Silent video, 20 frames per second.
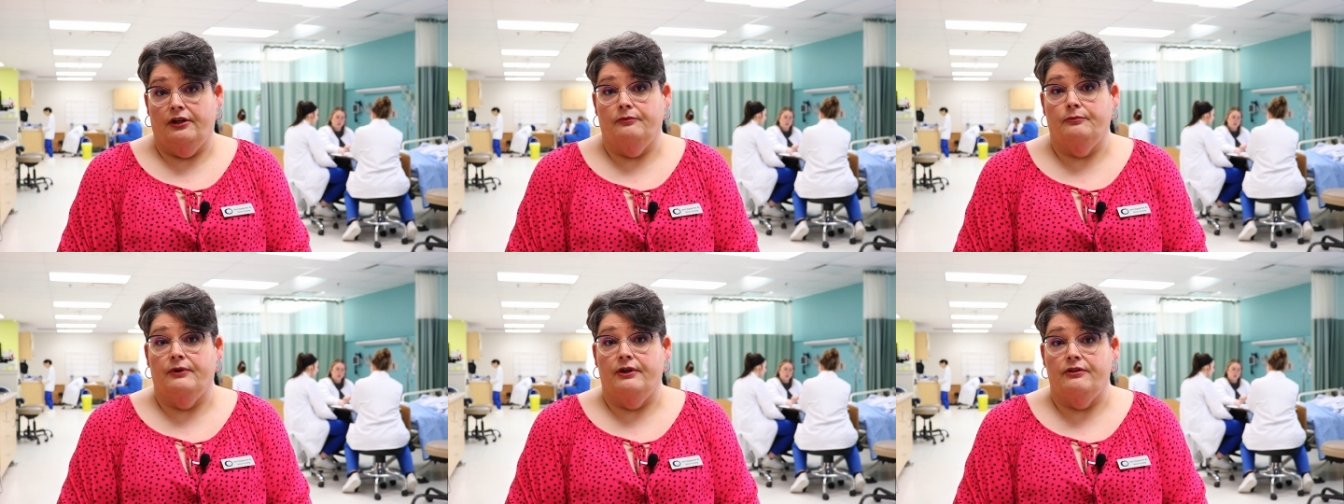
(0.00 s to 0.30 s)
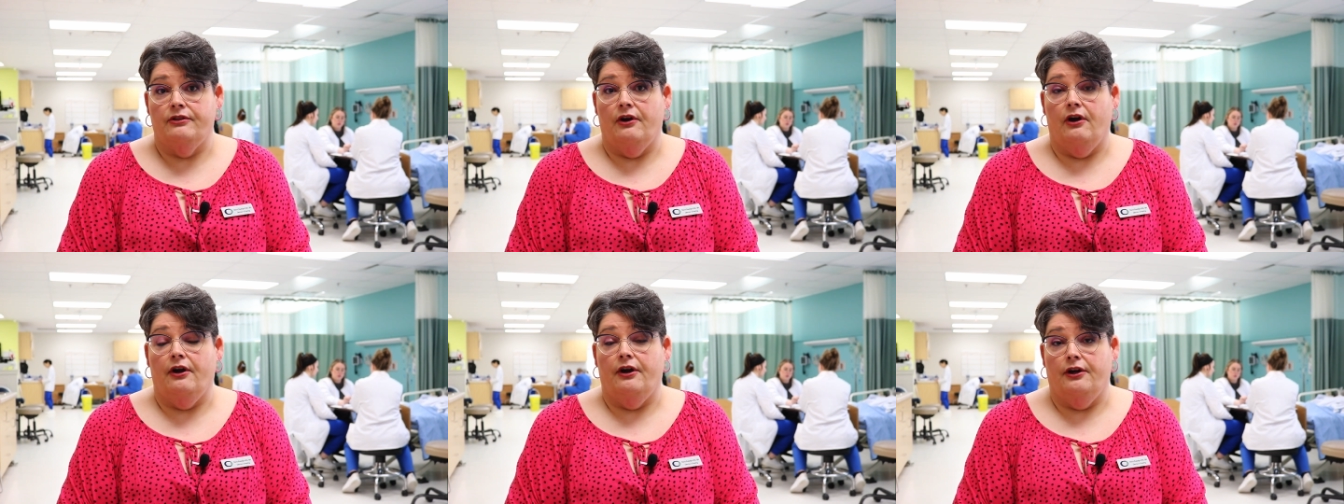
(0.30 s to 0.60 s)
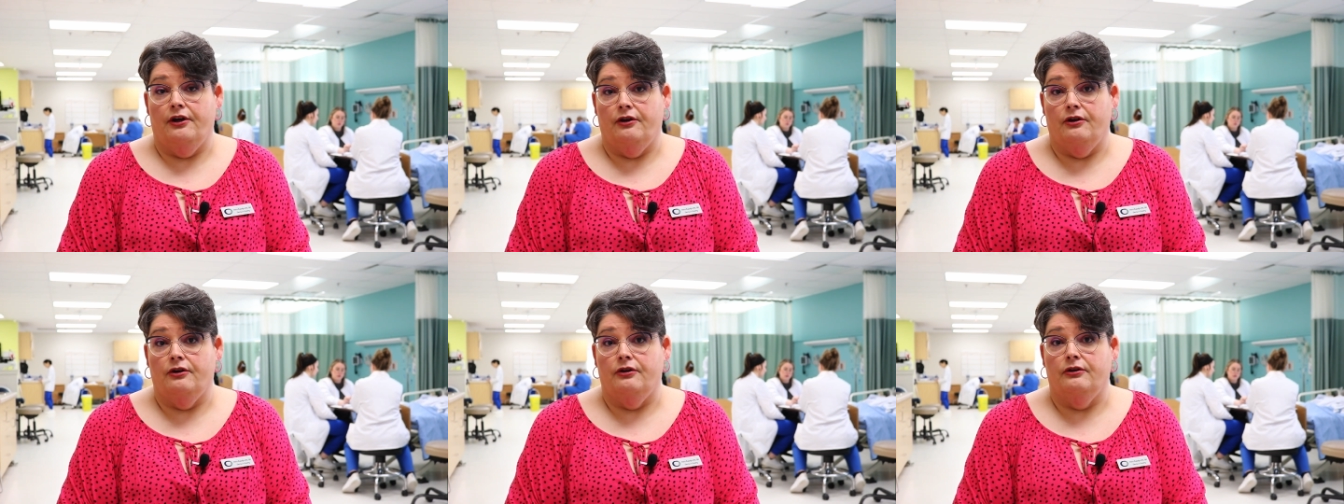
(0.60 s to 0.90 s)
with
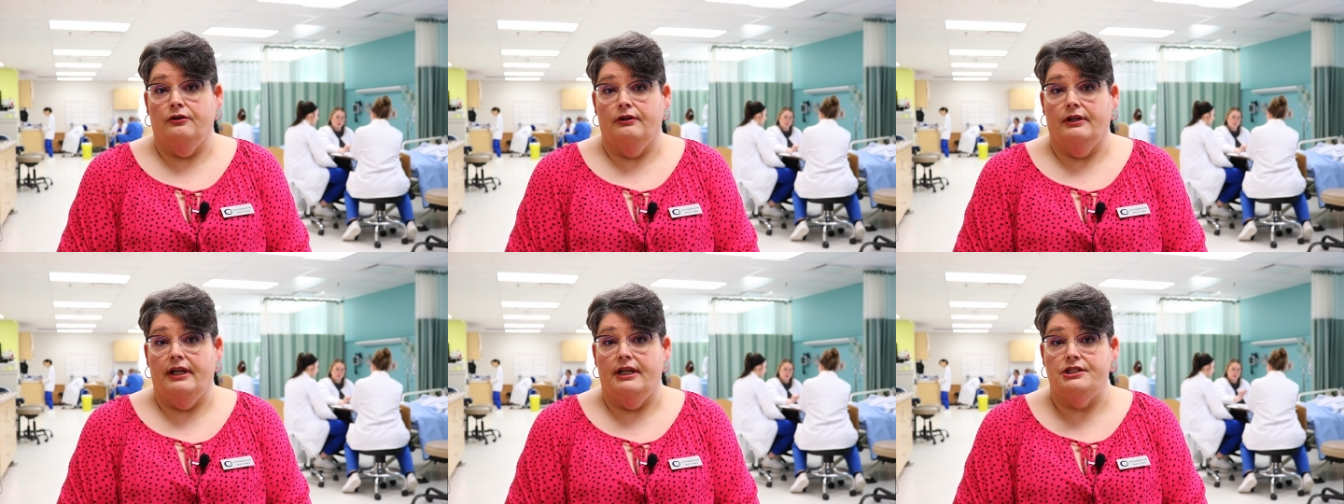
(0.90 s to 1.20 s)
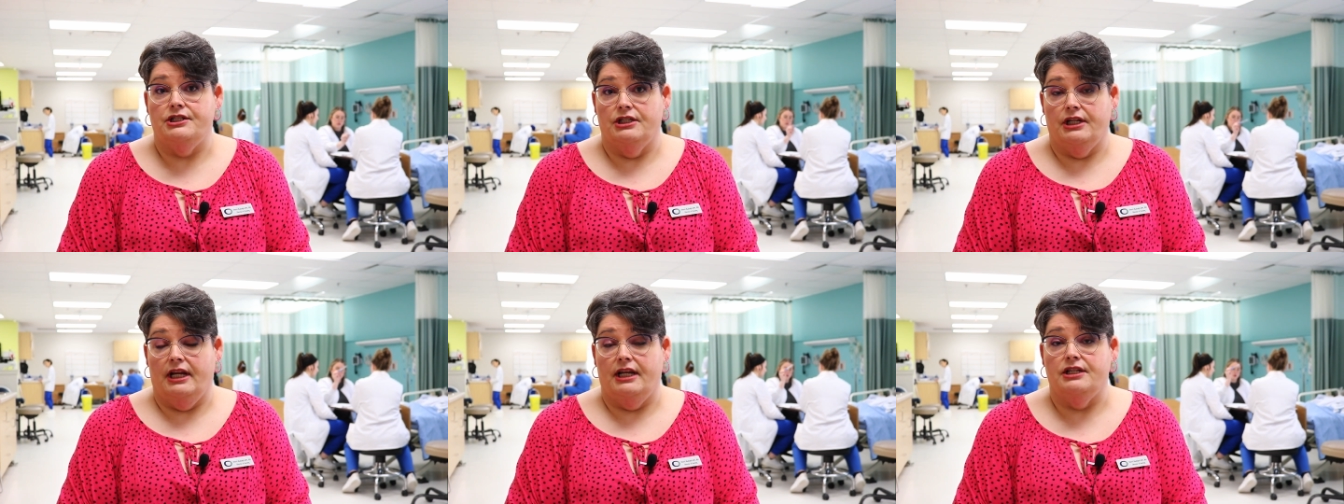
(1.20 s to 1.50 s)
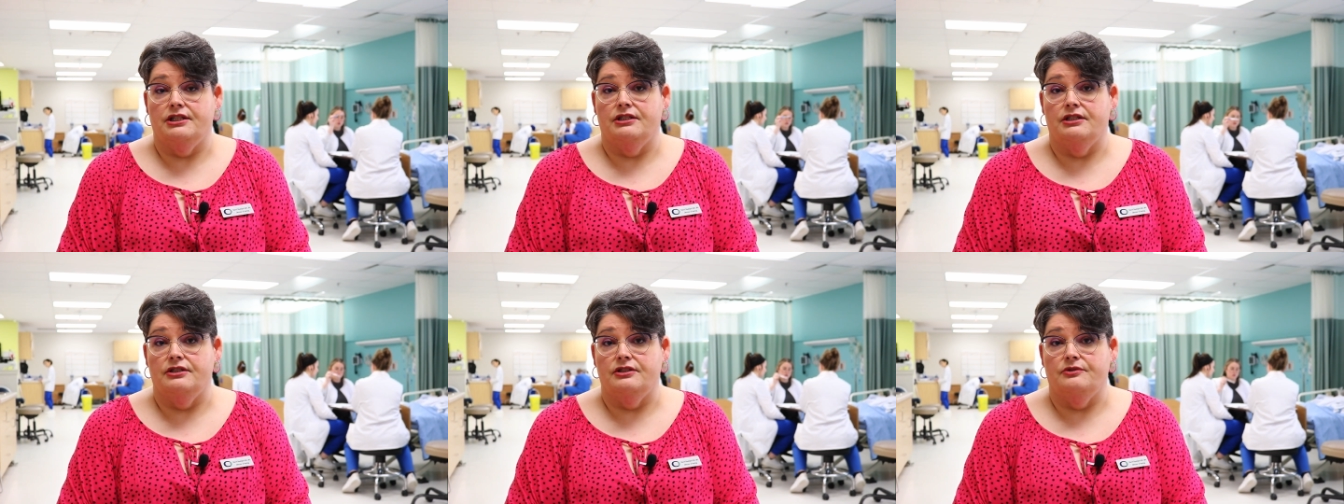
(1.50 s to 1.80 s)
higher
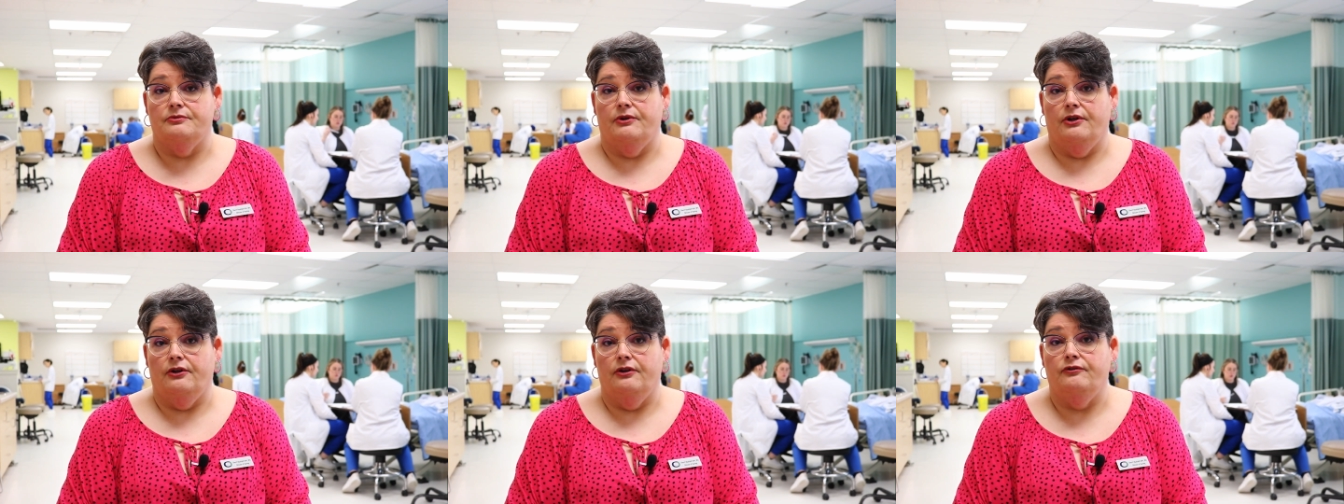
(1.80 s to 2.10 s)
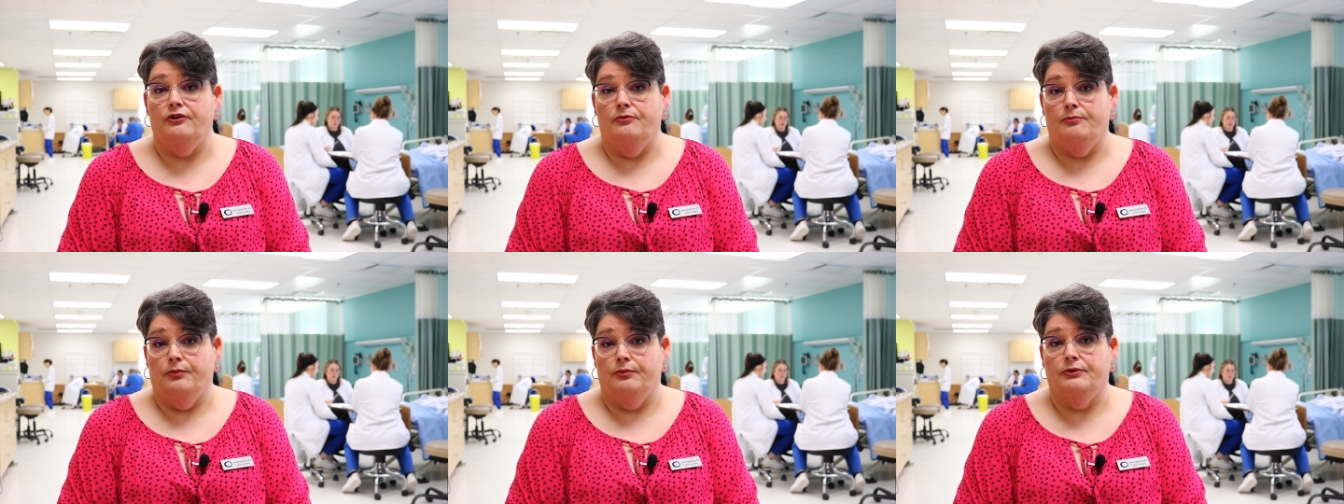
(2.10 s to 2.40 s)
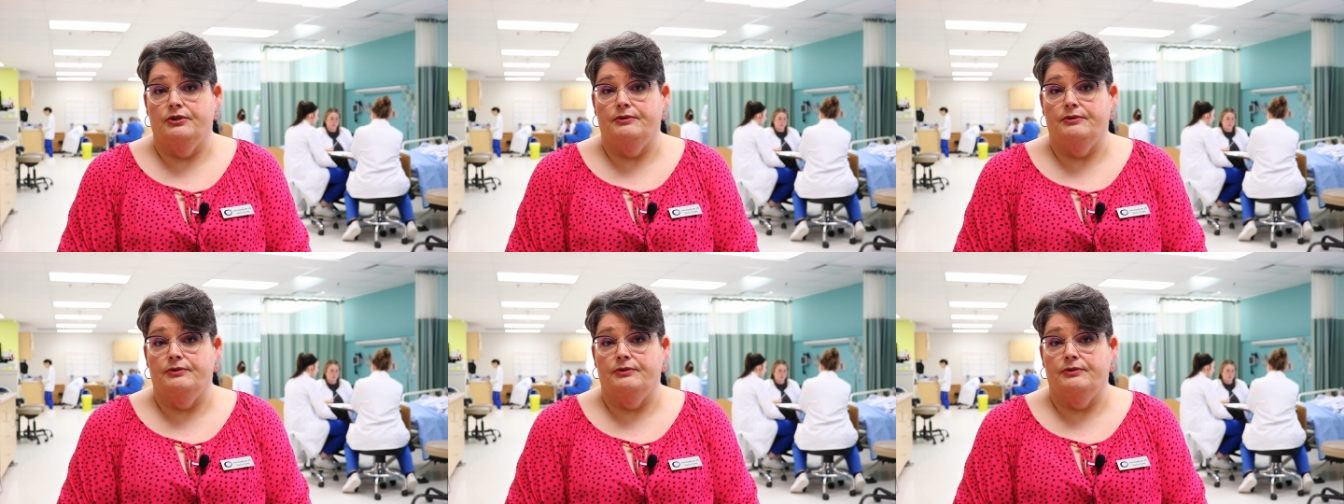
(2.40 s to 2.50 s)
education as well if you